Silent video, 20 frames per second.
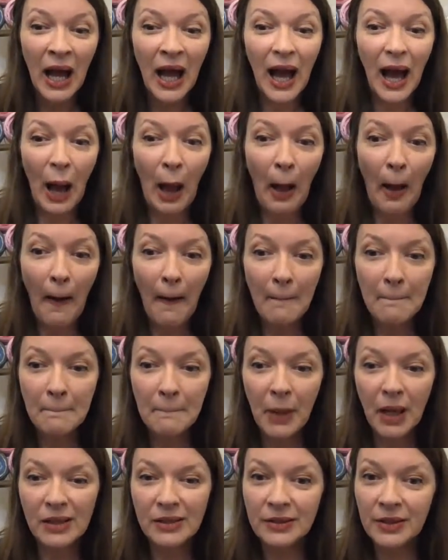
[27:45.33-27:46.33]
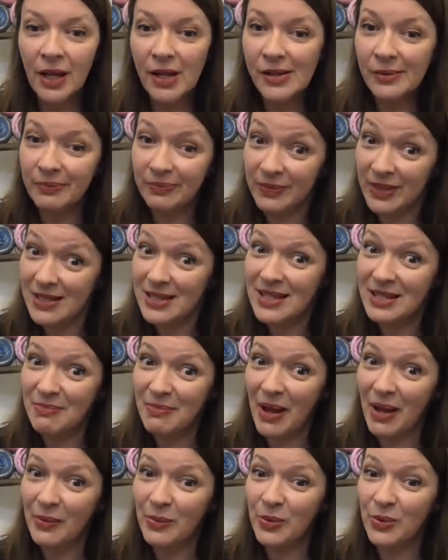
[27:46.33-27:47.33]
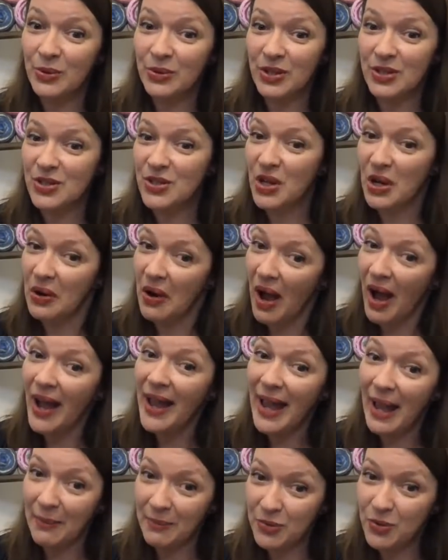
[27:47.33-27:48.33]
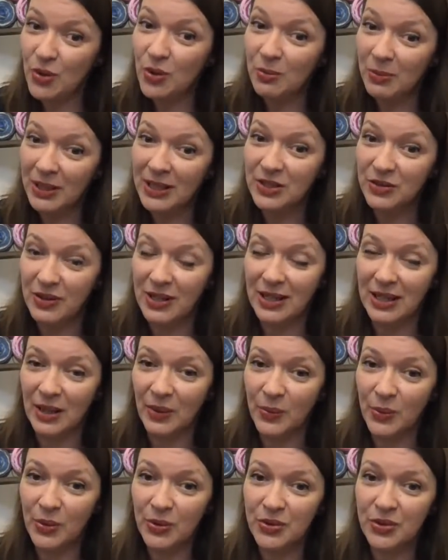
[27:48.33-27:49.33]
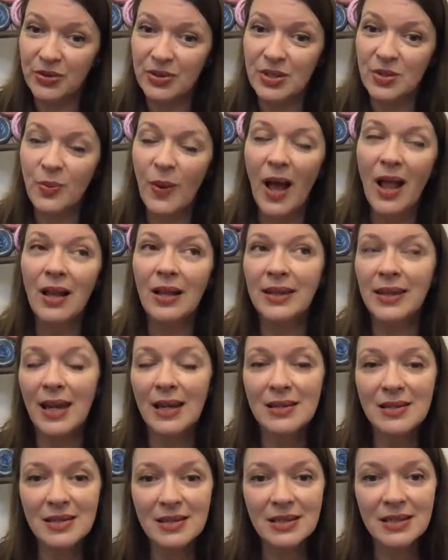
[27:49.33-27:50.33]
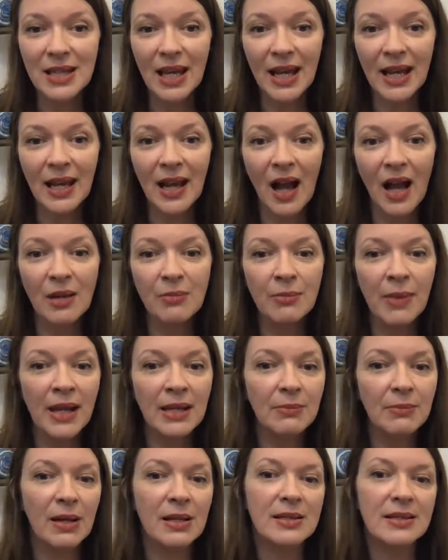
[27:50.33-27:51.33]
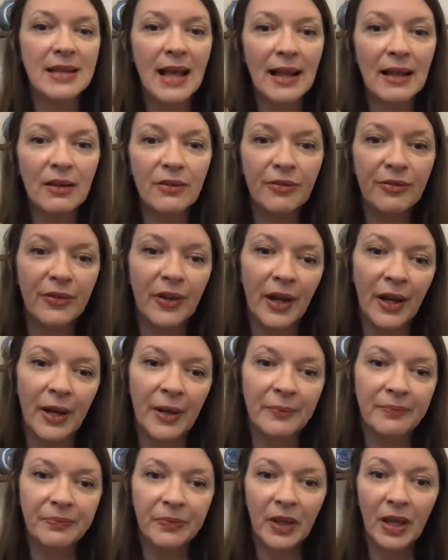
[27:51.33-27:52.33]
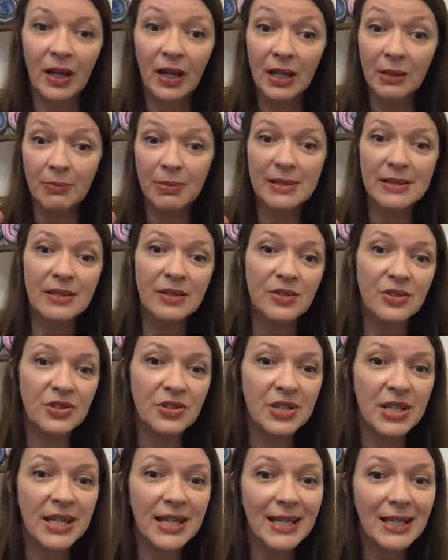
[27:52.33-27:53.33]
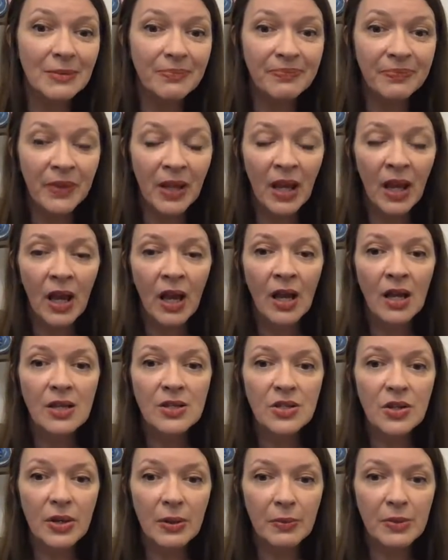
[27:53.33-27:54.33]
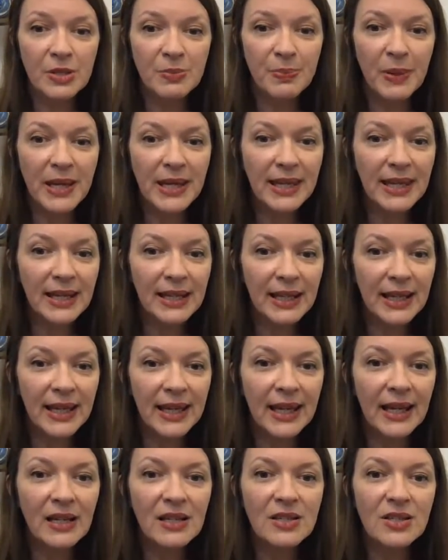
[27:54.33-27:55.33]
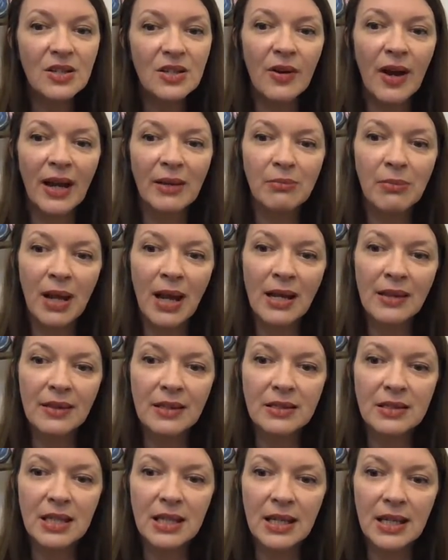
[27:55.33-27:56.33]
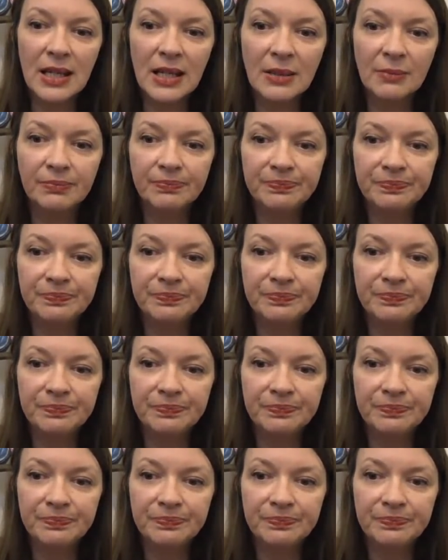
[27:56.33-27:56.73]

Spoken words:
No, this is my water. So I am normally drinking water as well. Yesterday, I made myself a hibiscus tea. So it was pink in here. So I made the tea